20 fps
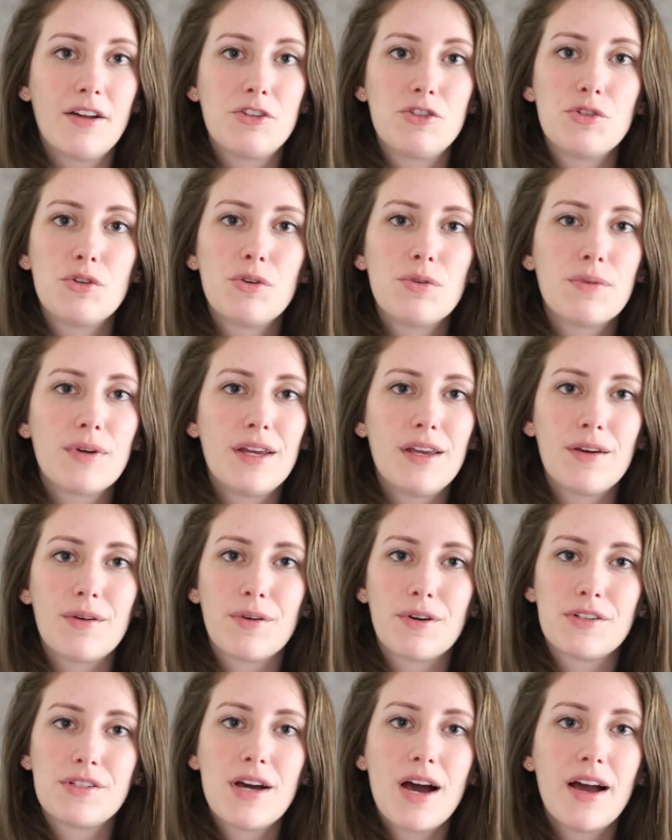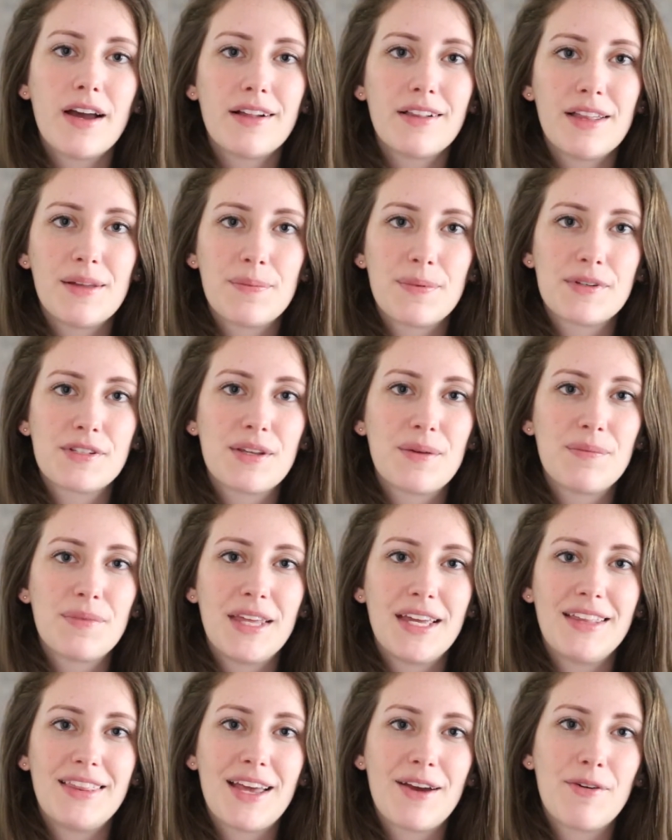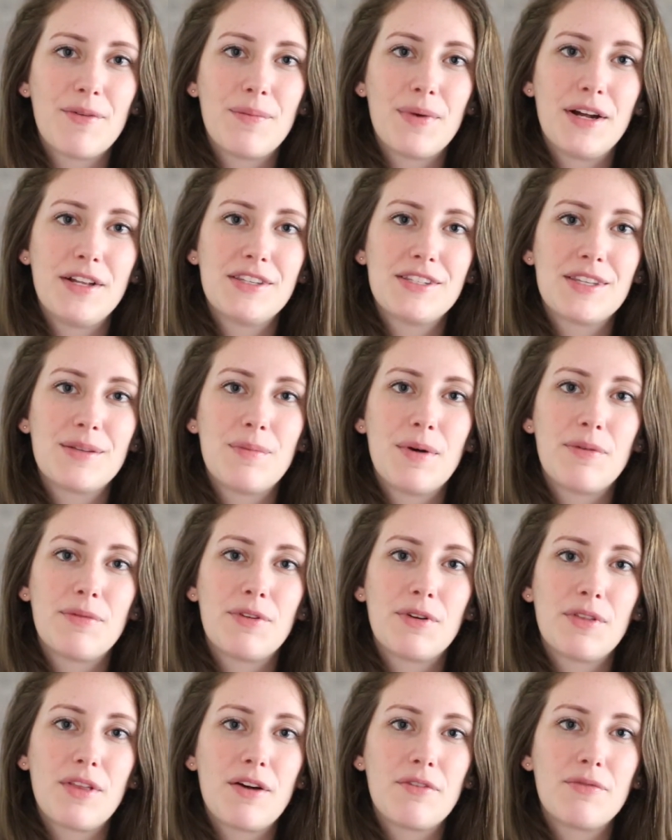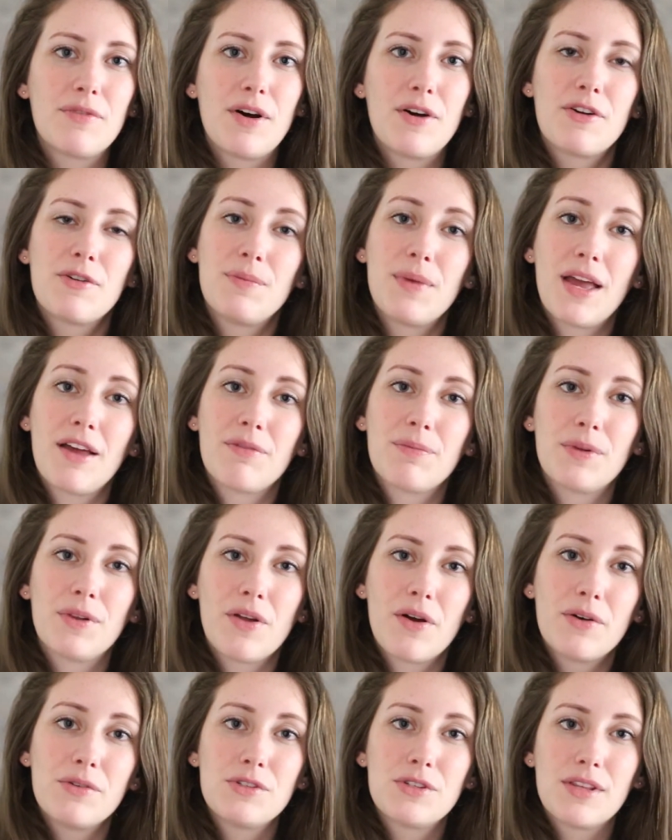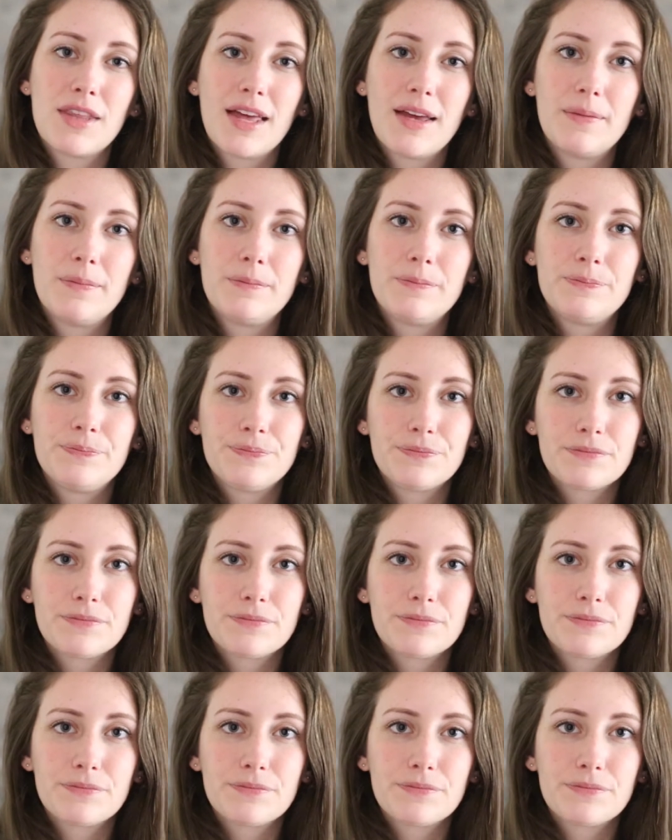jewelry or a tie clip or something that reminds them of their loved one or may have belonged to them.